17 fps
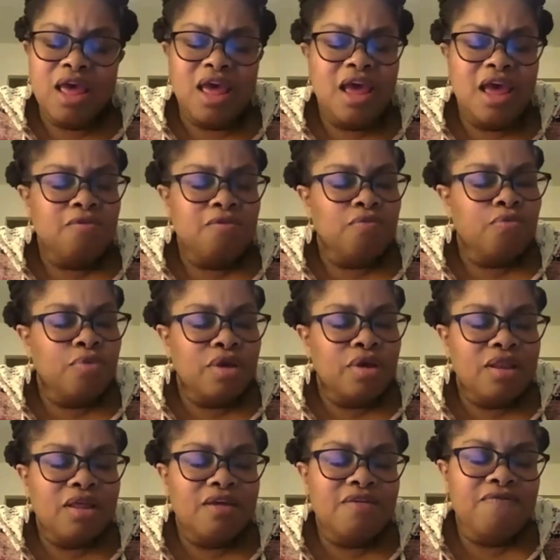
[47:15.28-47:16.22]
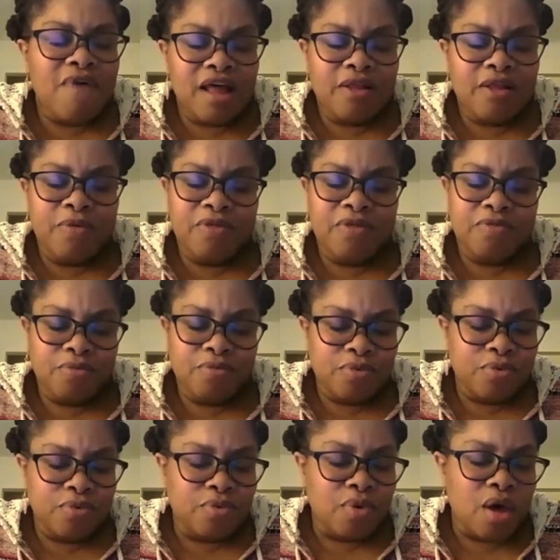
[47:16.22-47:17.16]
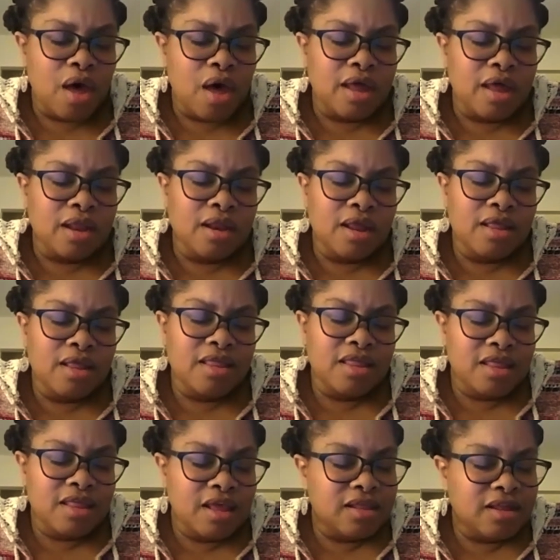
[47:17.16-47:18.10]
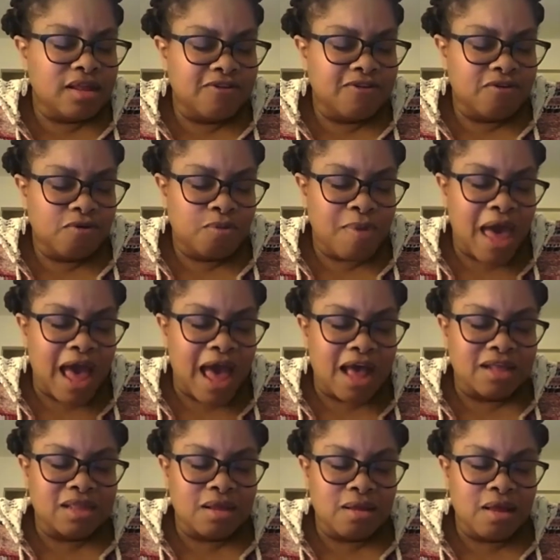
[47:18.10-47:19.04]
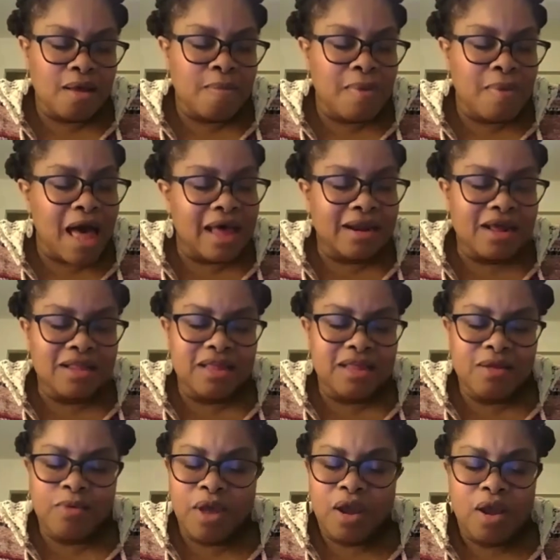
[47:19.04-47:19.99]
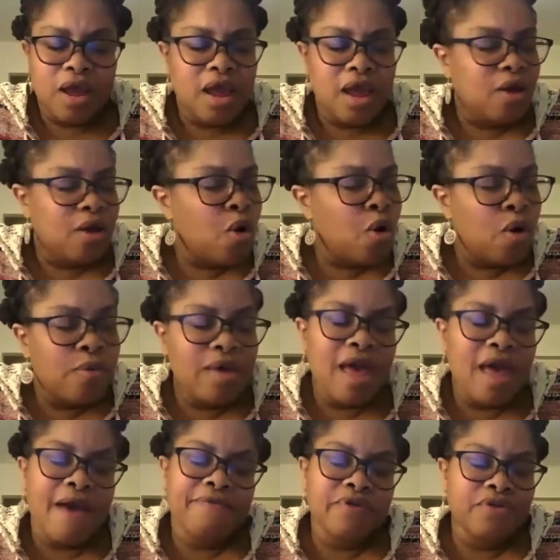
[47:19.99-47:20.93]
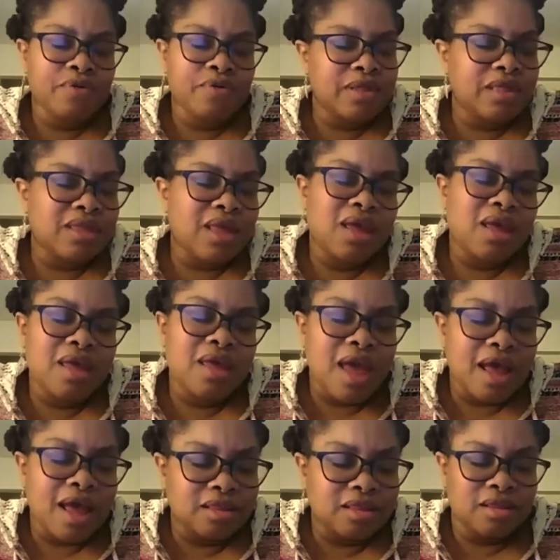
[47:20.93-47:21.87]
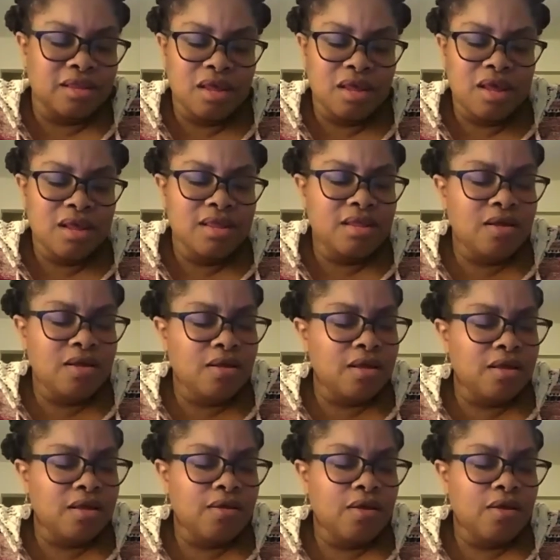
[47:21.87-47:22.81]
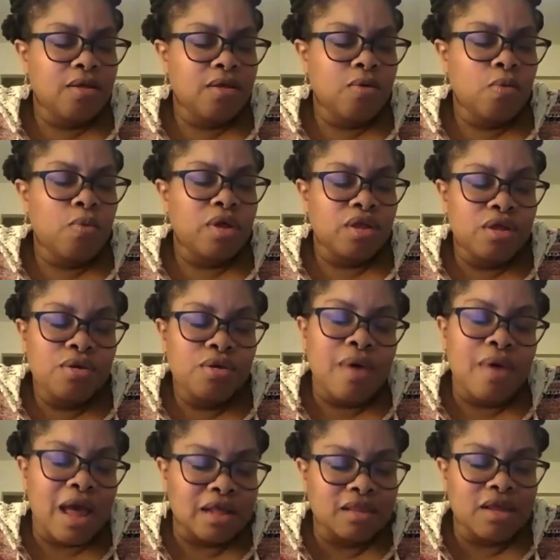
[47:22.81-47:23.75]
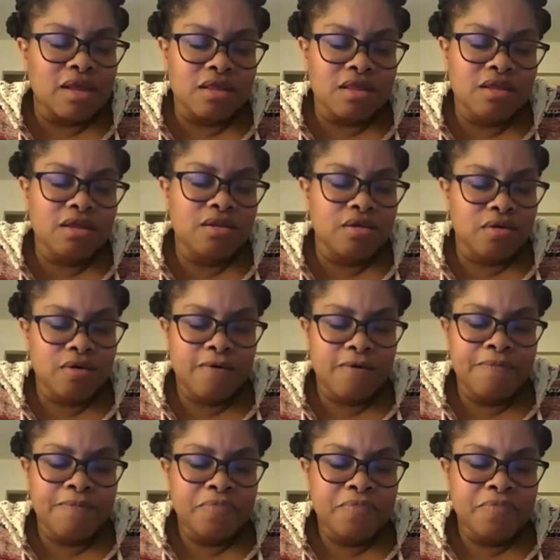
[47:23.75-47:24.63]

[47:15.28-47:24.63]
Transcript: and really following through on the things that you pass upon us, and where all we have to do is say yes to what you ask us to do.